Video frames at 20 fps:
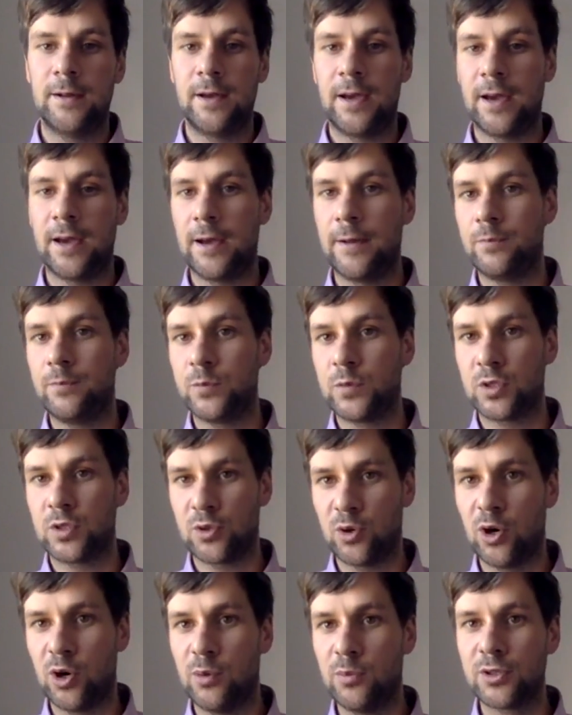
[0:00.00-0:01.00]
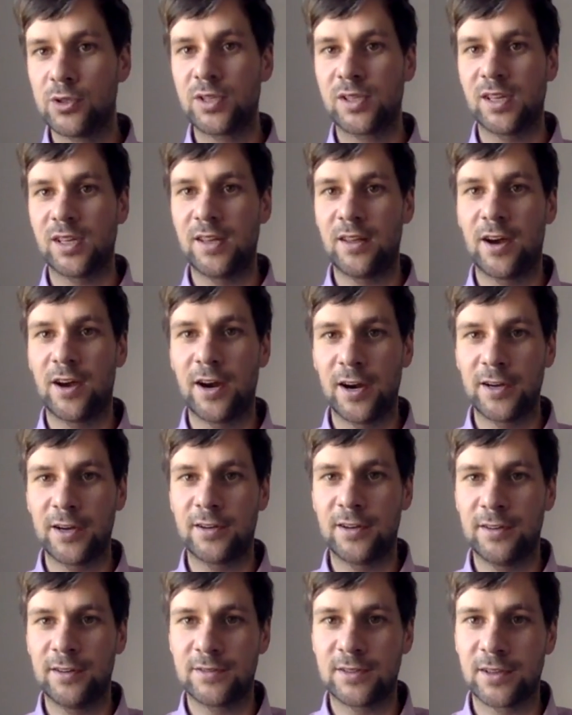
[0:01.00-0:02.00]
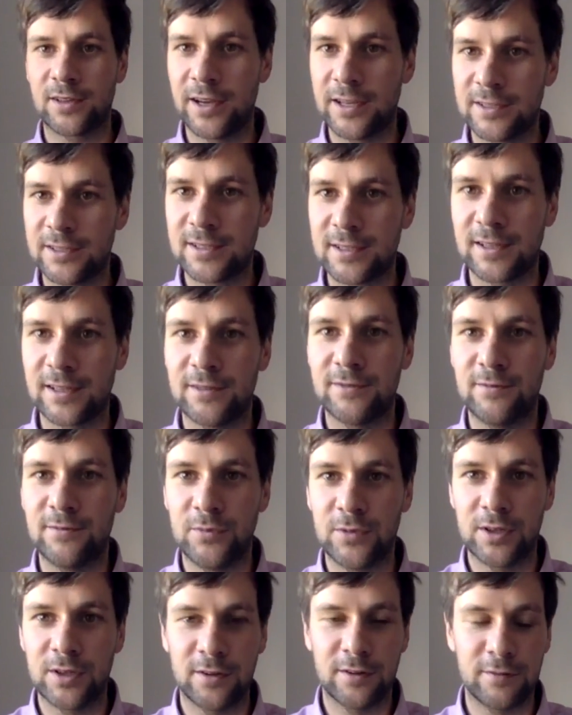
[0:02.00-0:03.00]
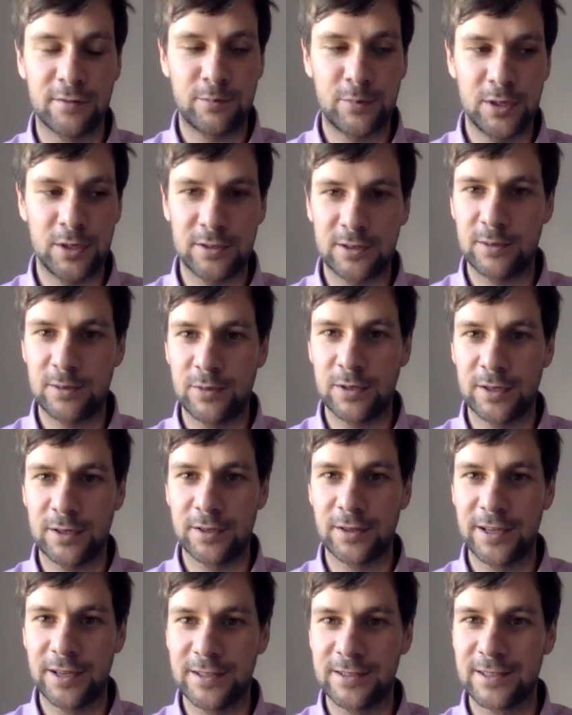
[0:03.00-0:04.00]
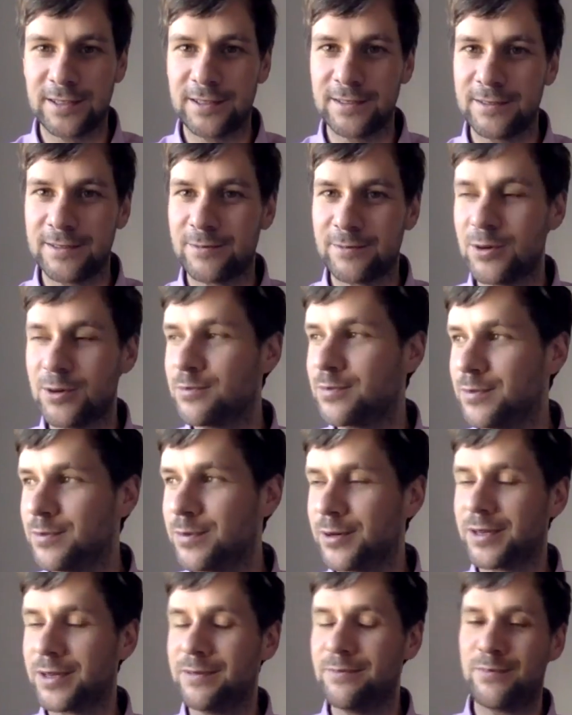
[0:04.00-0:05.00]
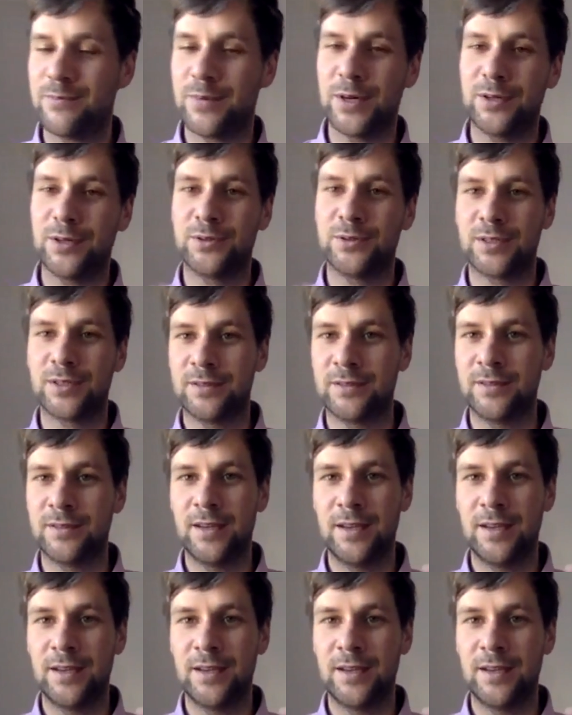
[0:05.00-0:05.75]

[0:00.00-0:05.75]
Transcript: um, so almost like the Hargreaves Lansdown of peer-to-peer lending, where people can build and